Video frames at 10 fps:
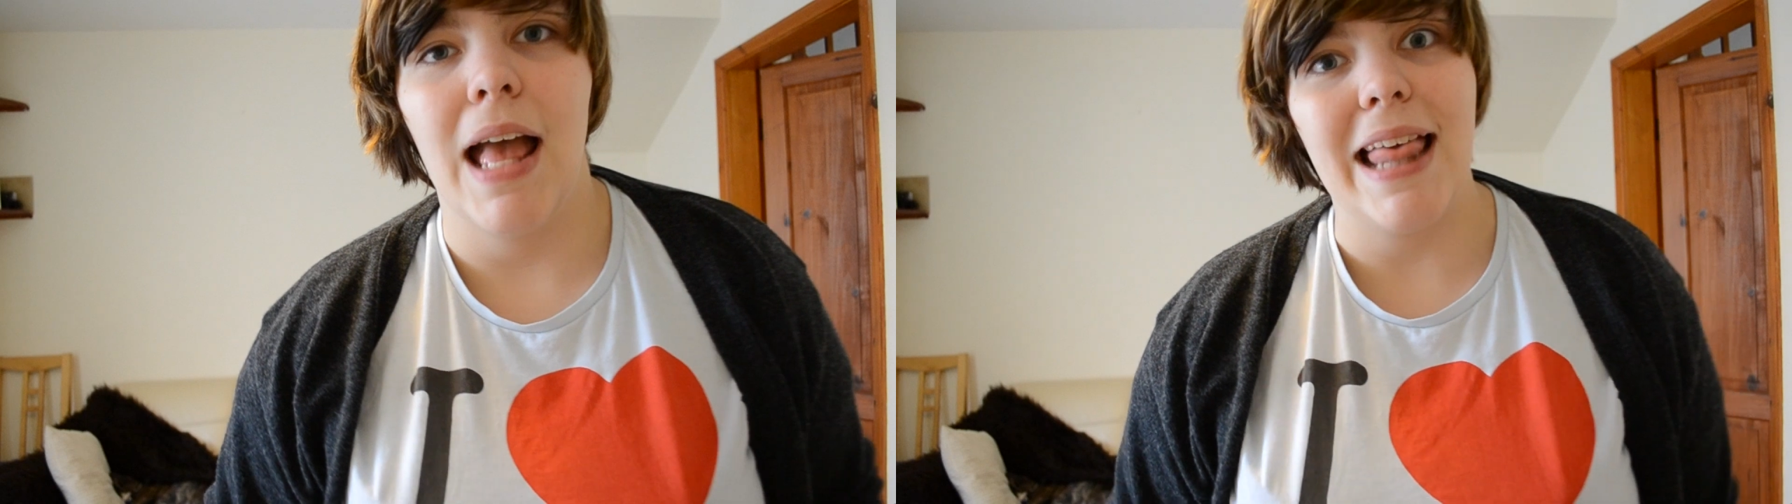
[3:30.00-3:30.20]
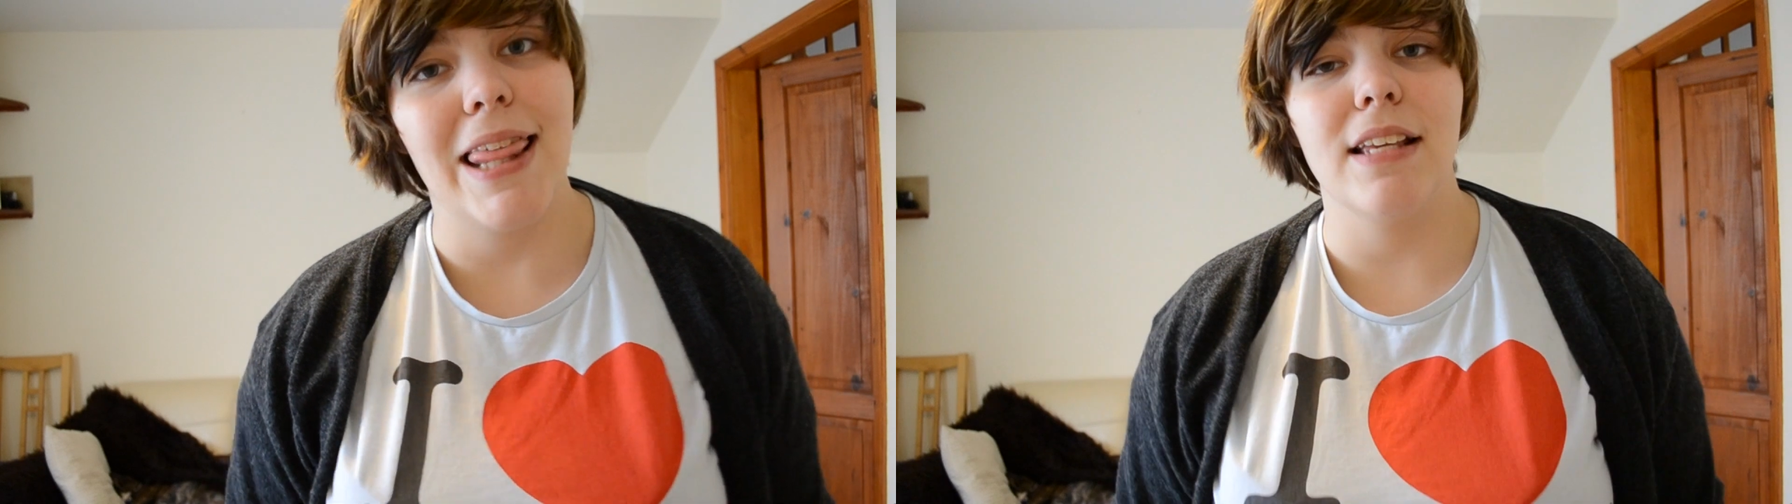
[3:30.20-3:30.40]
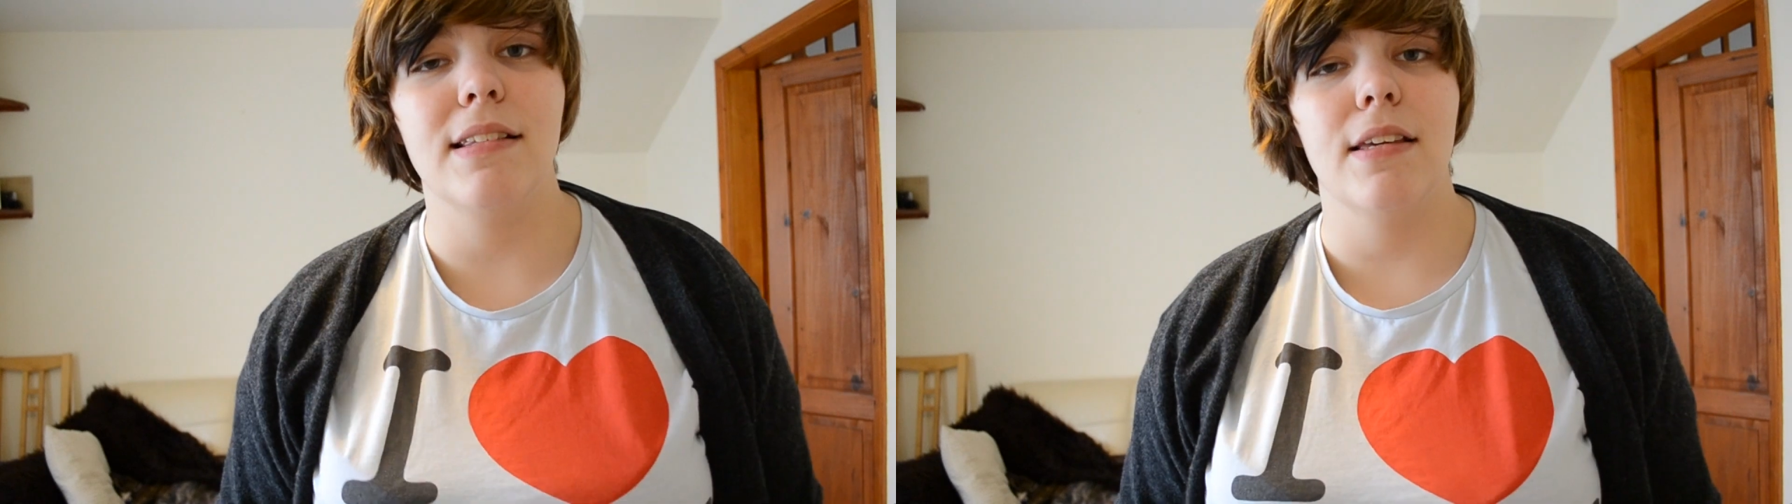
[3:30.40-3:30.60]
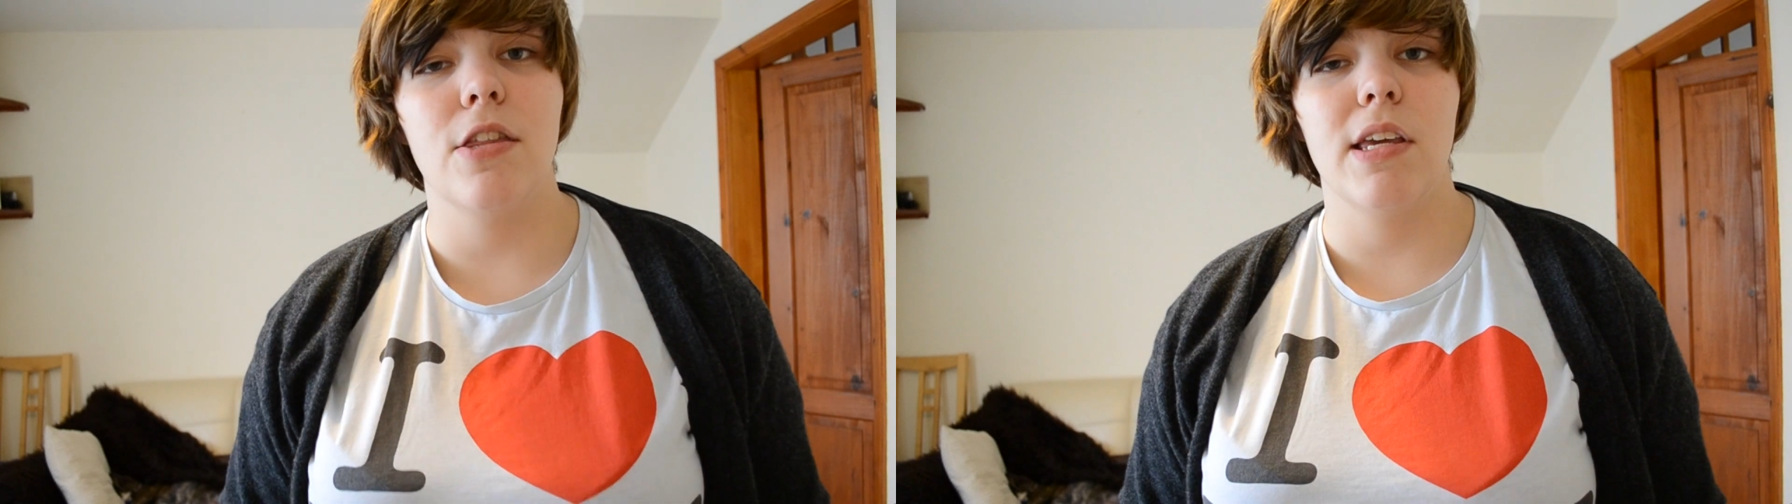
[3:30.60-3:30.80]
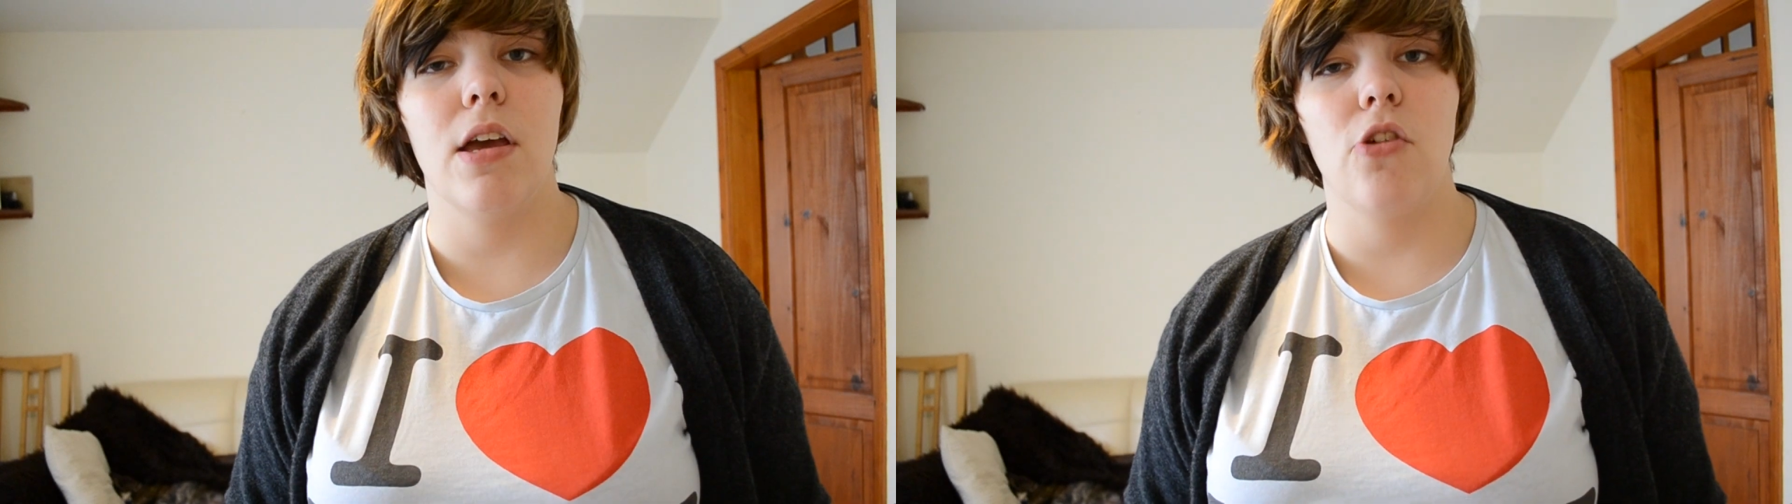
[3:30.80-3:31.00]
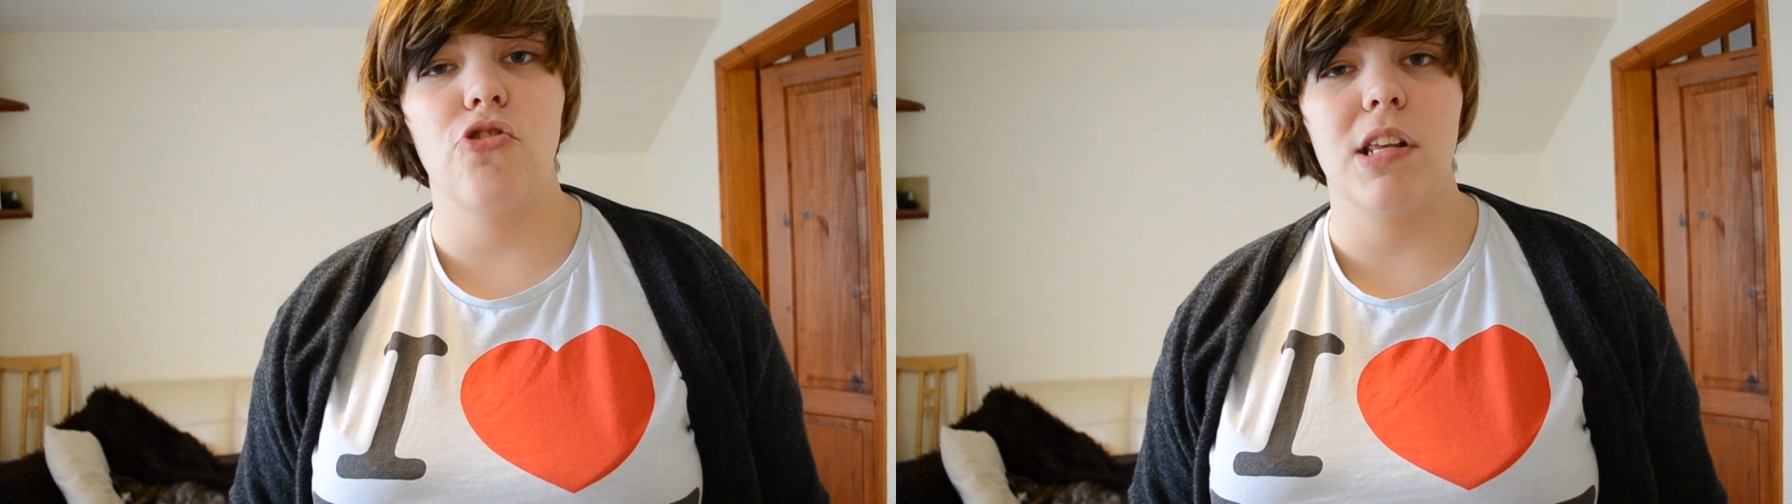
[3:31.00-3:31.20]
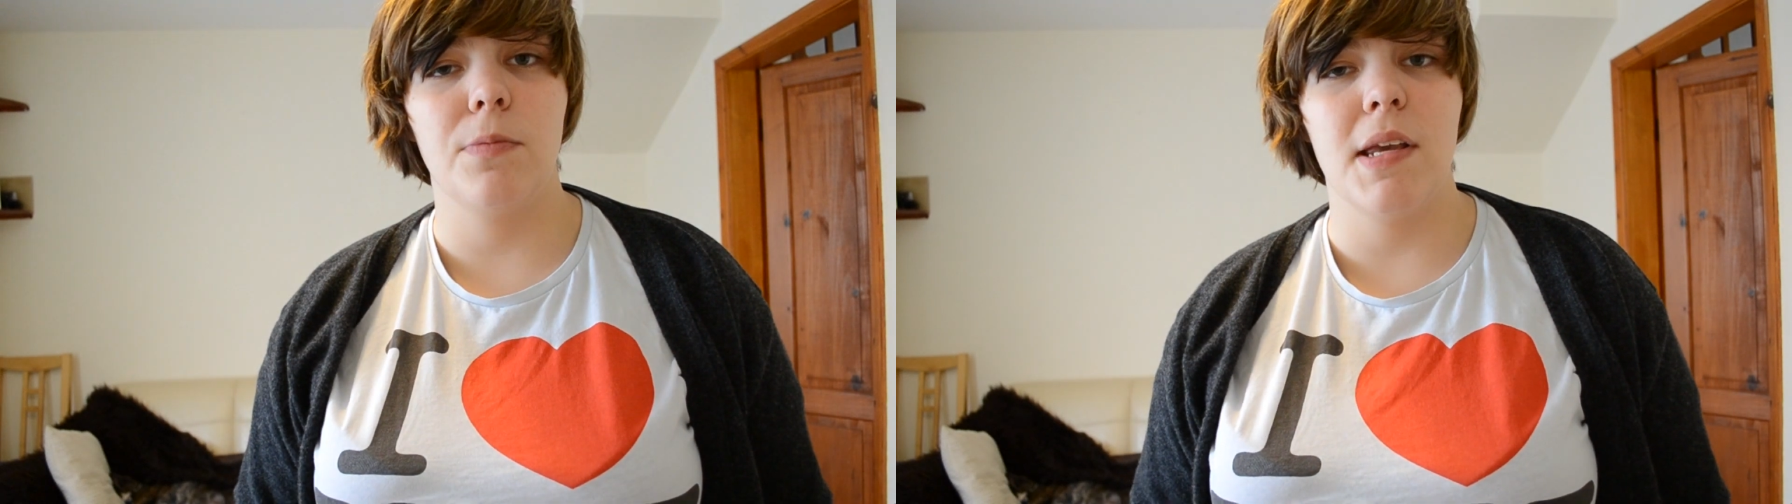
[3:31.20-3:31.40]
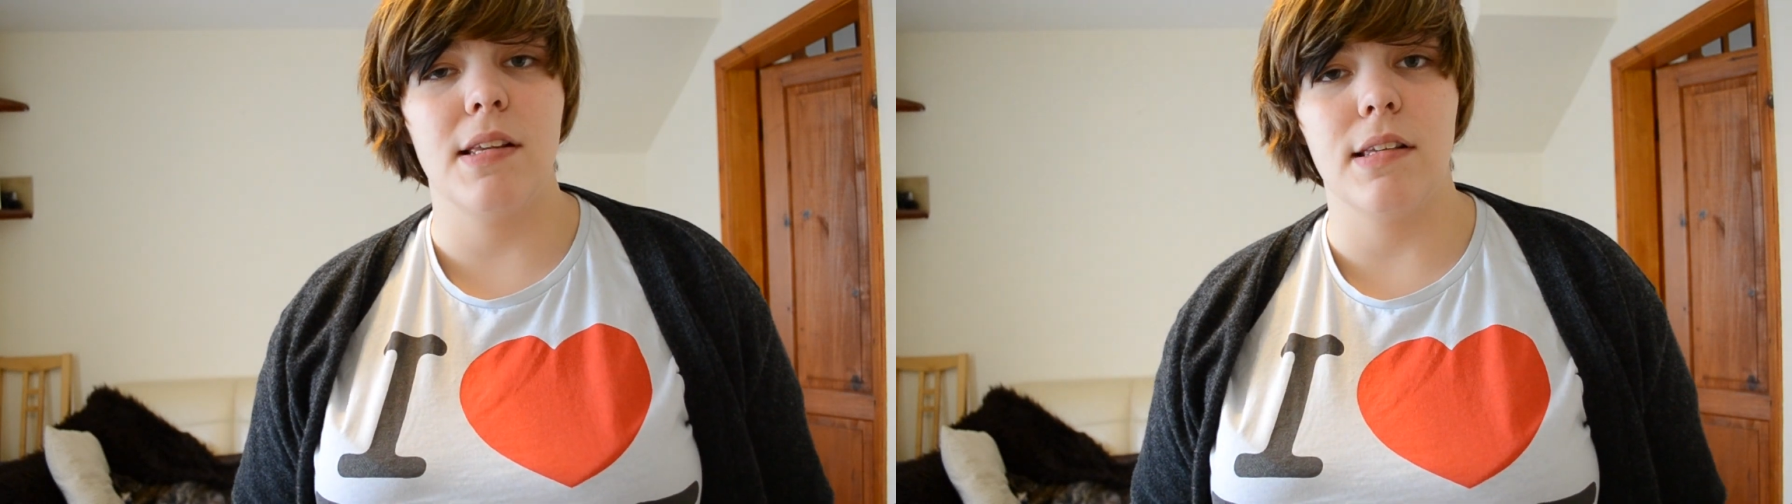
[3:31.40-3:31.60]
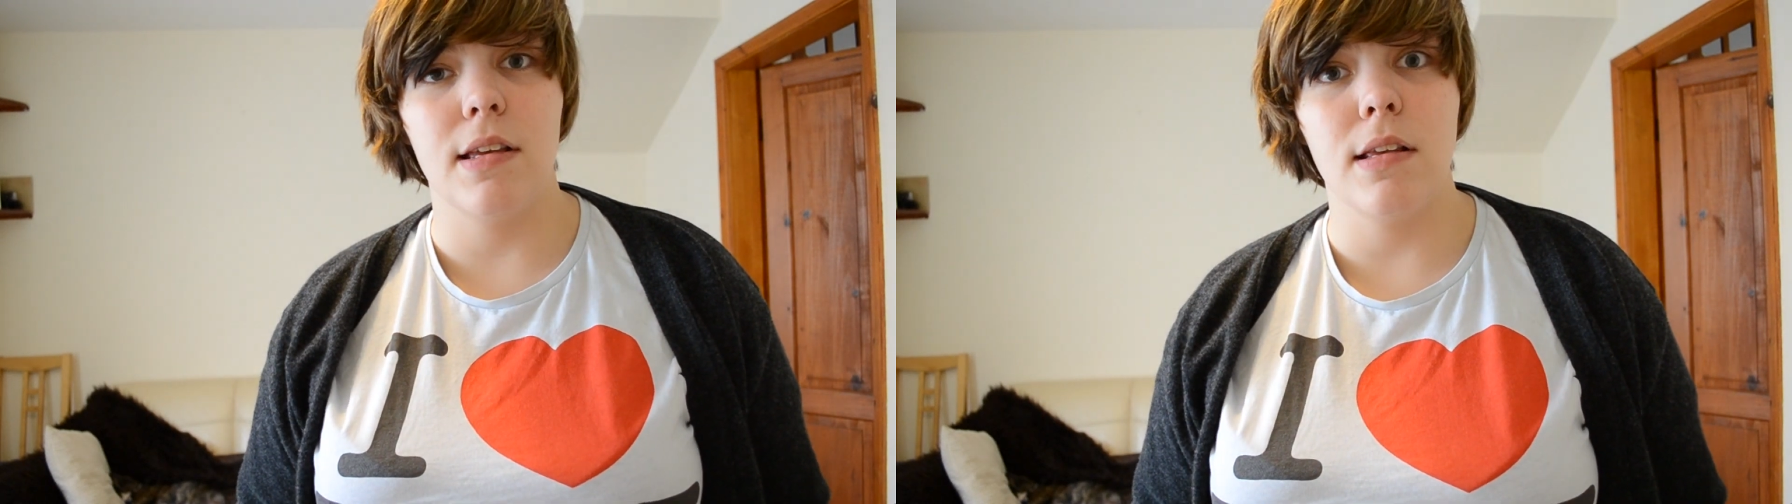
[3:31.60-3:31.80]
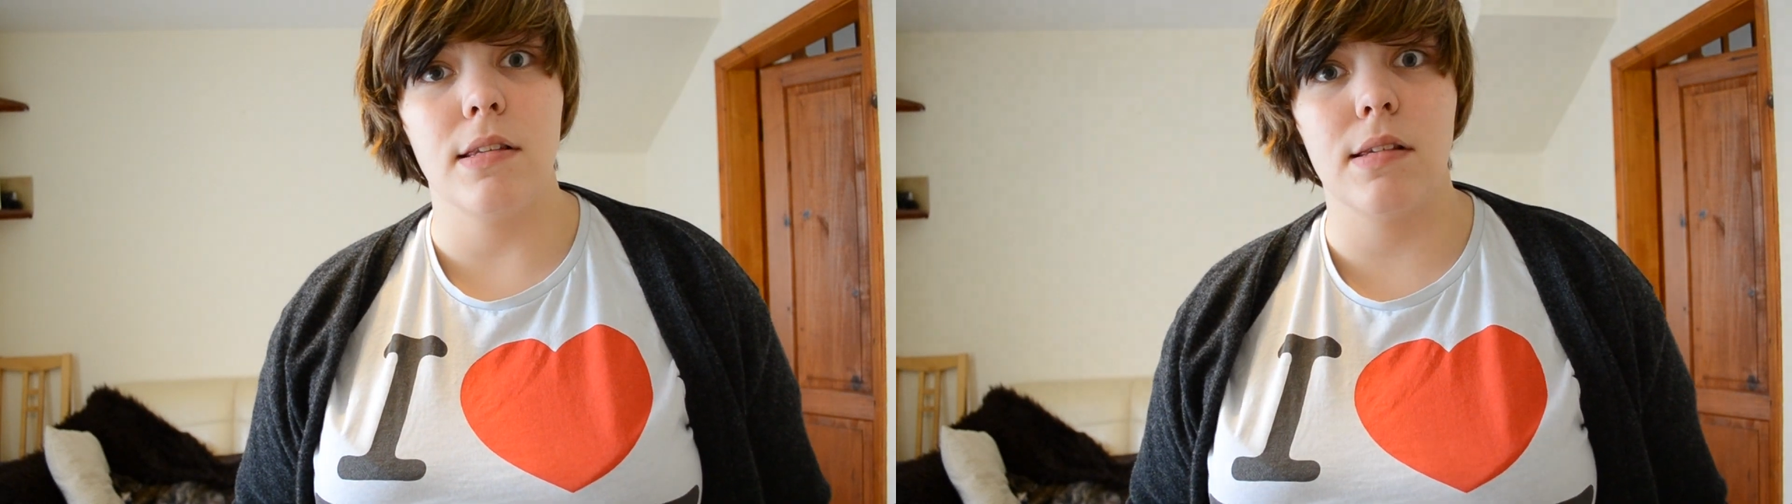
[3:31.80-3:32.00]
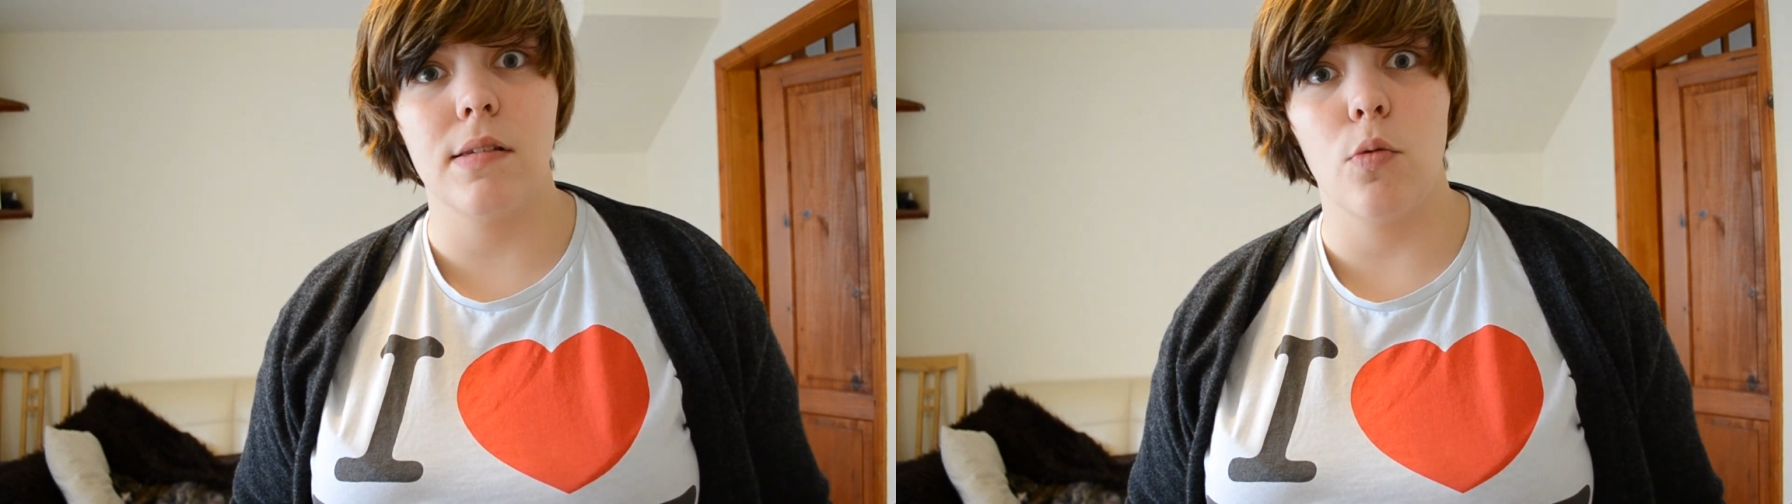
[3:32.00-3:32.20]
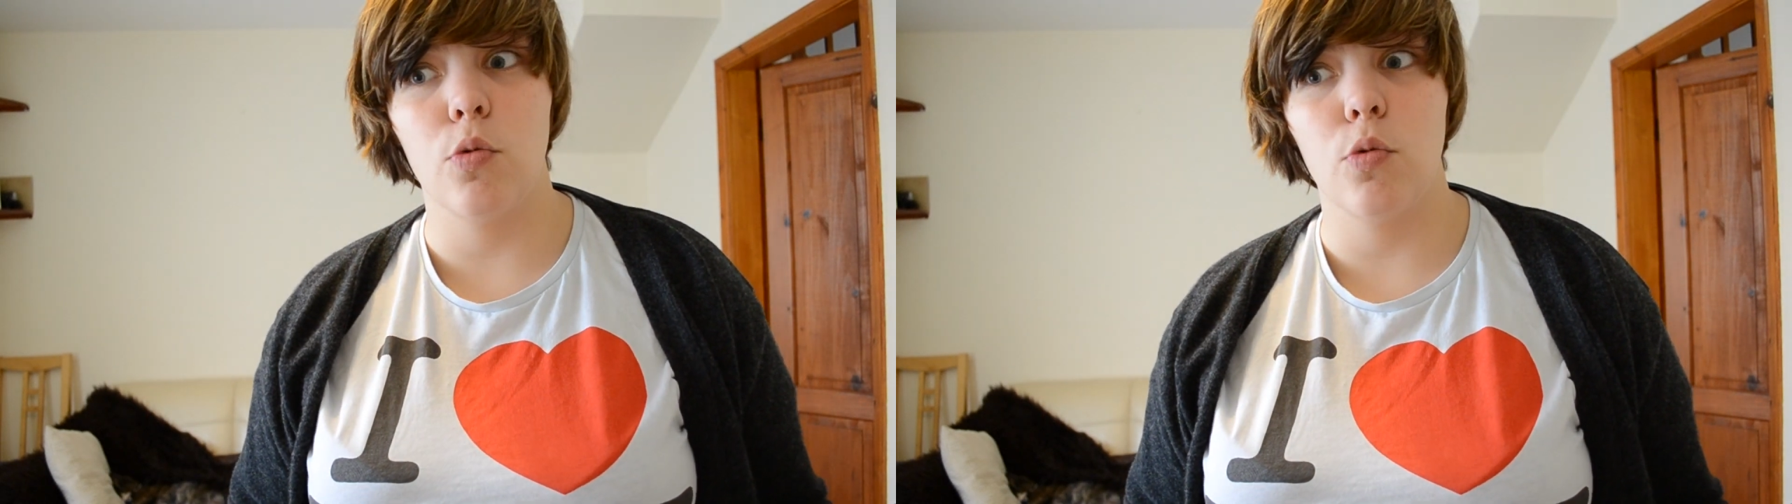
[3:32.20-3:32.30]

And then you see the chess pieces,